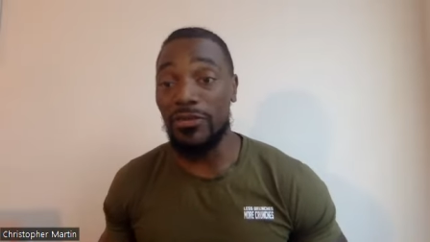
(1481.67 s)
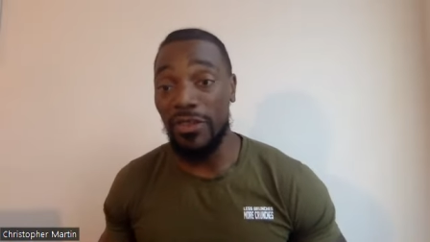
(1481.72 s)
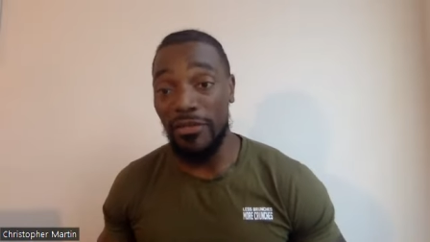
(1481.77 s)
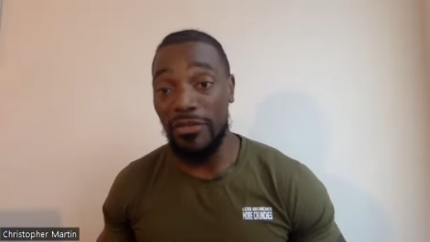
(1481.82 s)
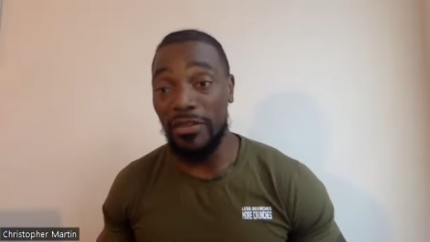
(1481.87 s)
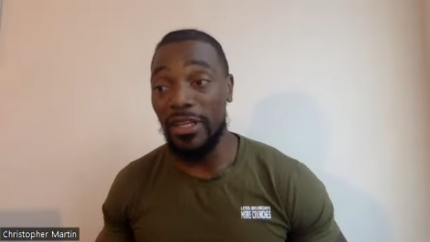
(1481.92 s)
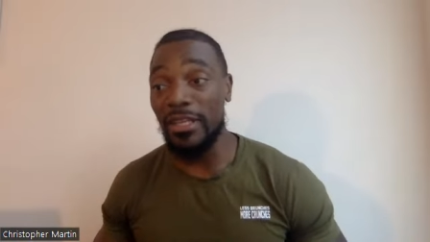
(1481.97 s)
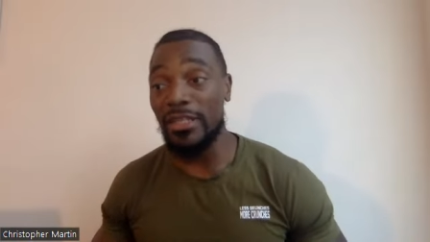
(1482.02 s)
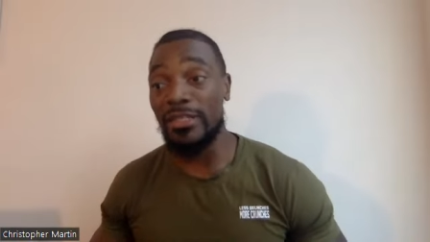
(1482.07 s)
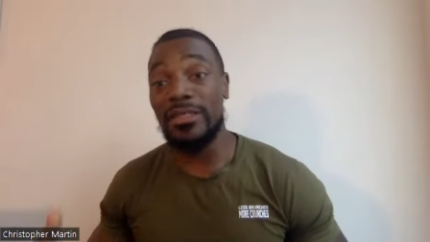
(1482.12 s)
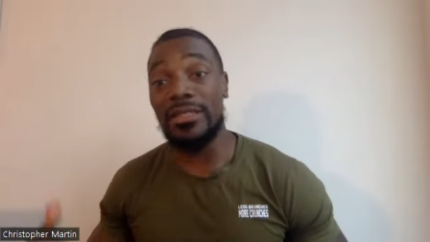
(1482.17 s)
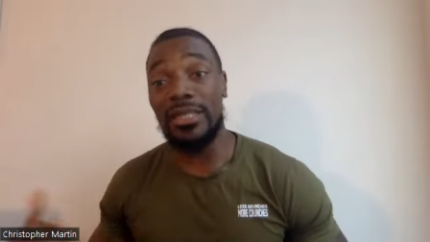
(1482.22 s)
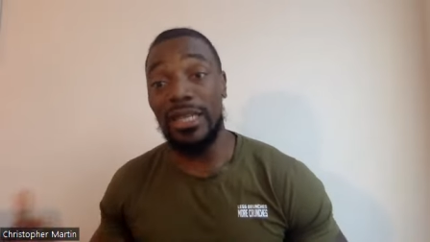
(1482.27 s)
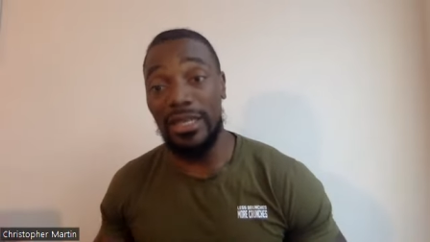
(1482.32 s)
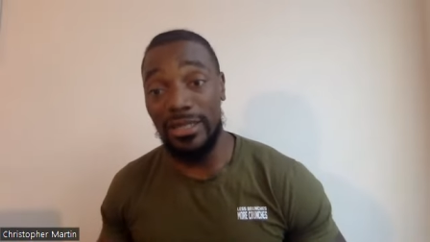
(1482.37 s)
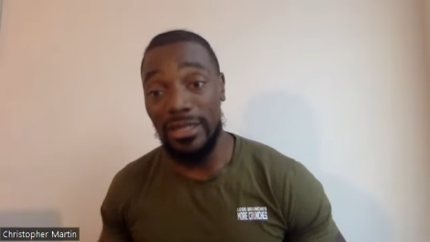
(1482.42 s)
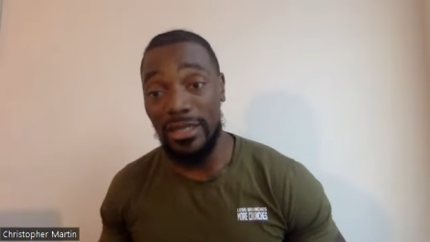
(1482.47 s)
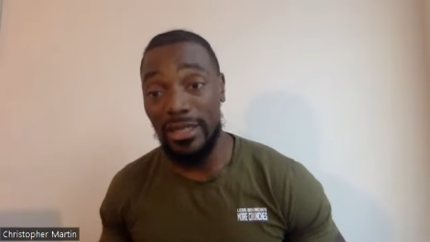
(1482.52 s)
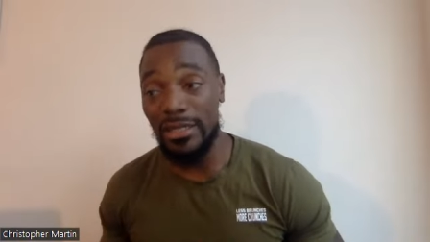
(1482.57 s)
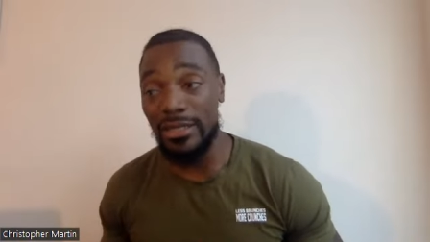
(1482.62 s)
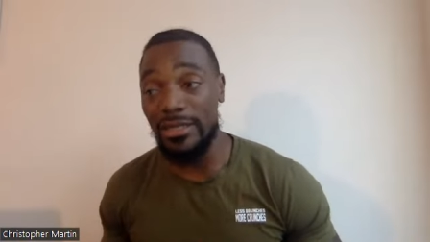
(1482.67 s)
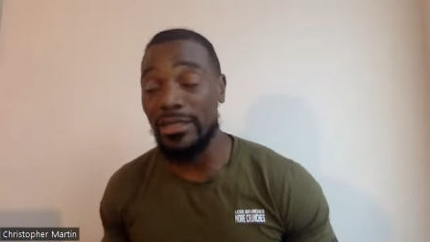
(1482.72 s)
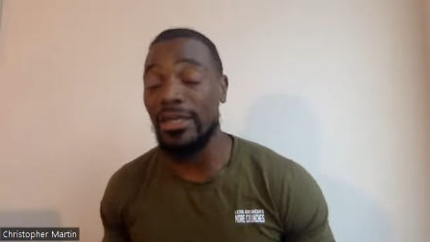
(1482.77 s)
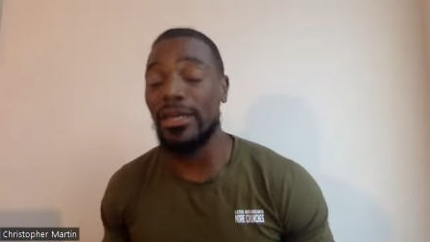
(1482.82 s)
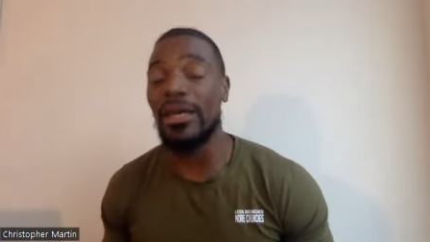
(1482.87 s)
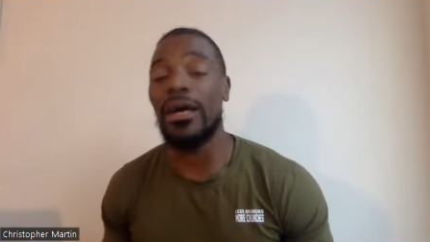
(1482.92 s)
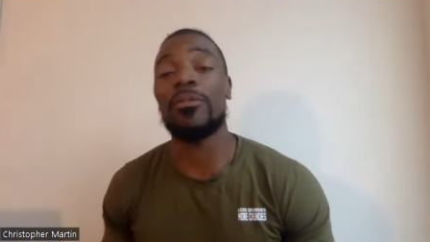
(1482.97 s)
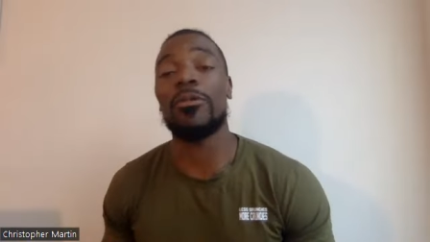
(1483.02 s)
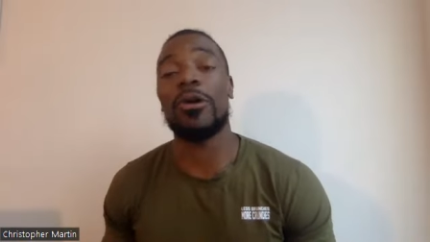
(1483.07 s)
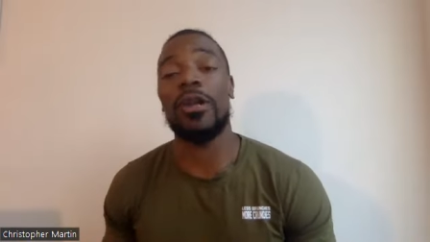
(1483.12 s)
50s, 60s,
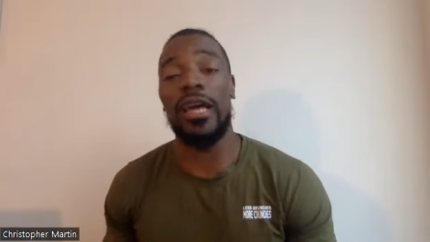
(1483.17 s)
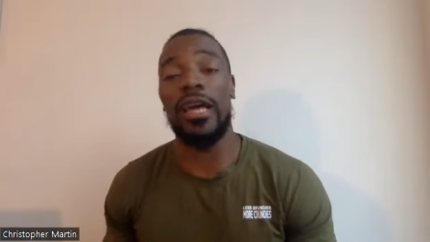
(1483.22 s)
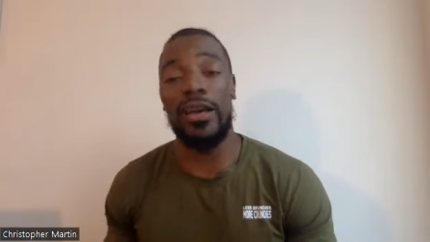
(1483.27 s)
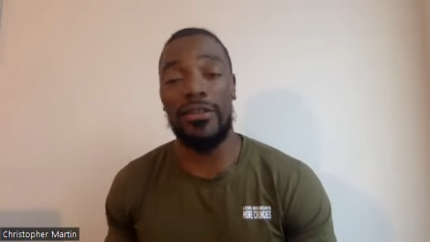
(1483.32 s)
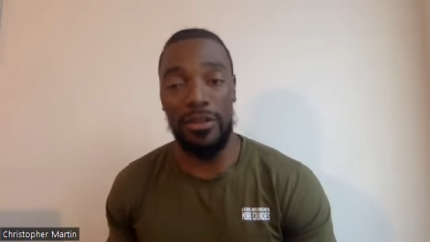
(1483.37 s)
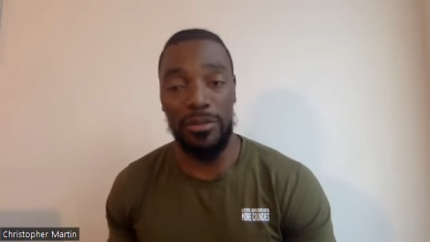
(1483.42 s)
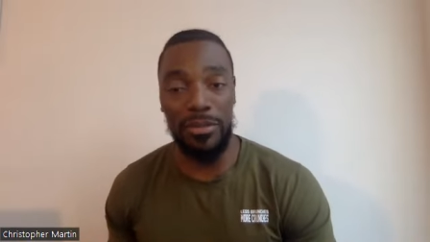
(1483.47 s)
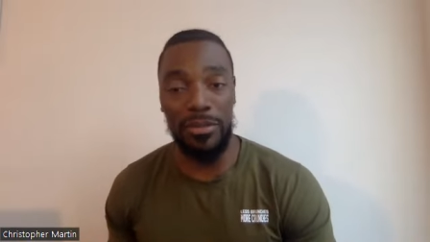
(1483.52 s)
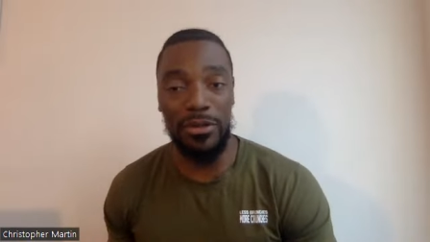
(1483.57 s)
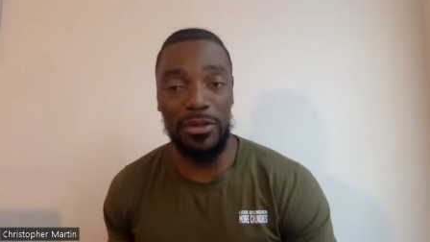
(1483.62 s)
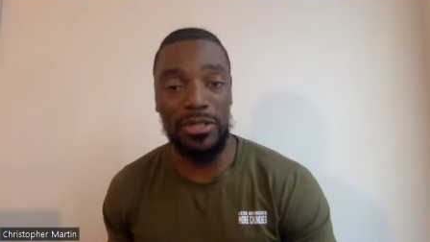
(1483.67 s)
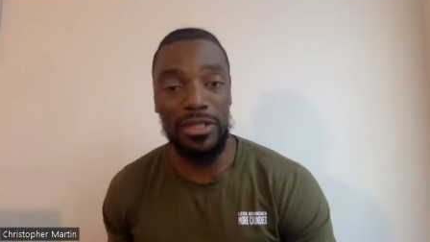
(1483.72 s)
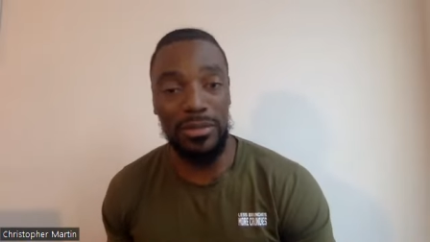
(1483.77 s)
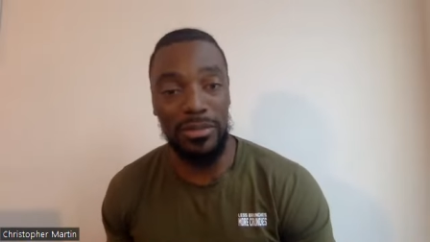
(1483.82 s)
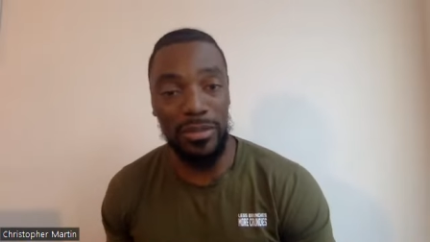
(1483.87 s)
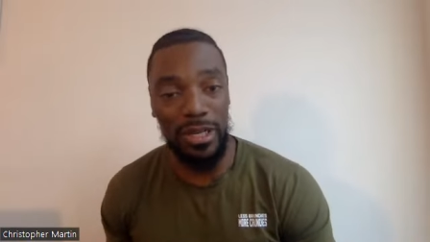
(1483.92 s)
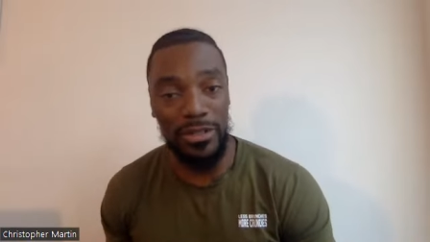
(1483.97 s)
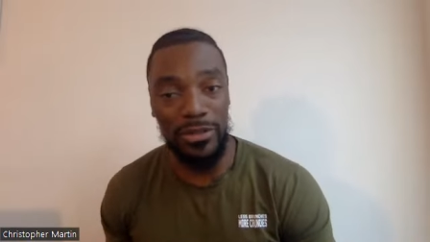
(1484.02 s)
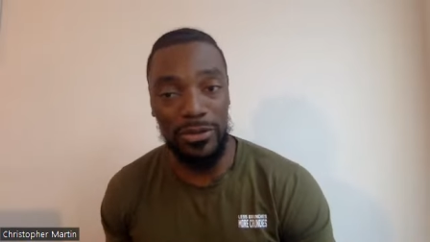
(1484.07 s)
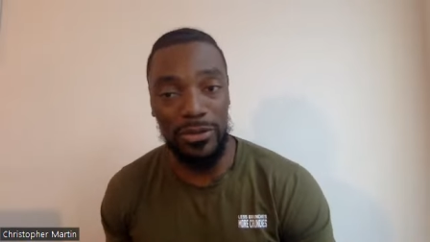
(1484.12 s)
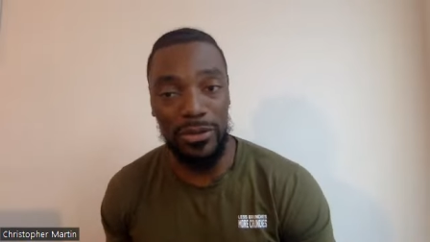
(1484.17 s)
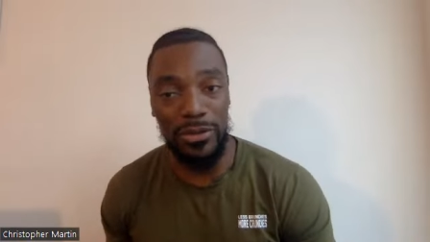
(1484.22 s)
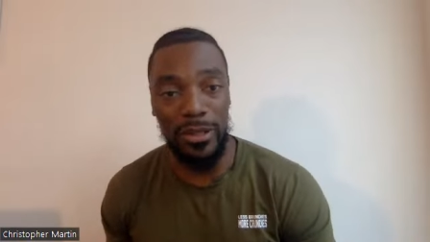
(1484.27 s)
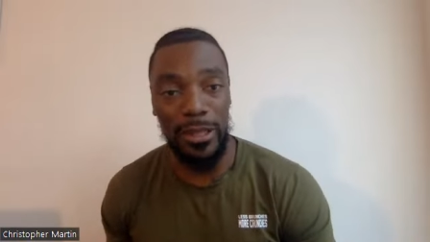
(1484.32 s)
I'm going to have to build some muscle.